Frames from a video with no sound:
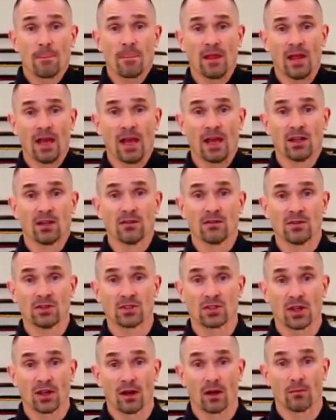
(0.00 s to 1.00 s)
the end of the
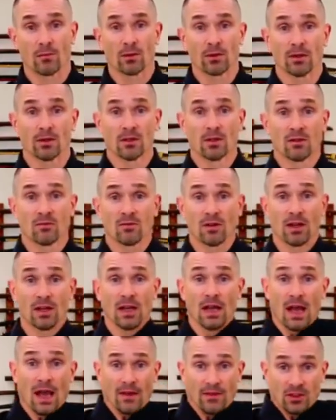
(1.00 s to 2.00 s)
scabbard, right,
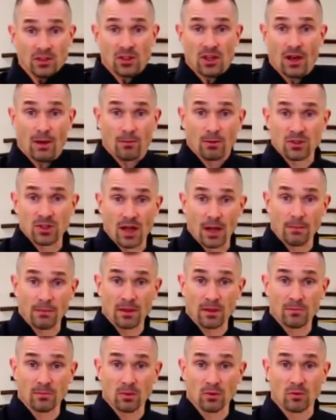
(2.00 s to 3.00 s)
and the scabbard's not
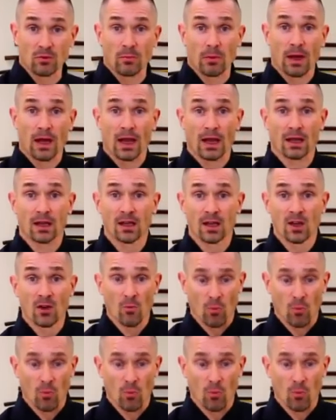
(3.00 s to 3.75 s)
being pulled back.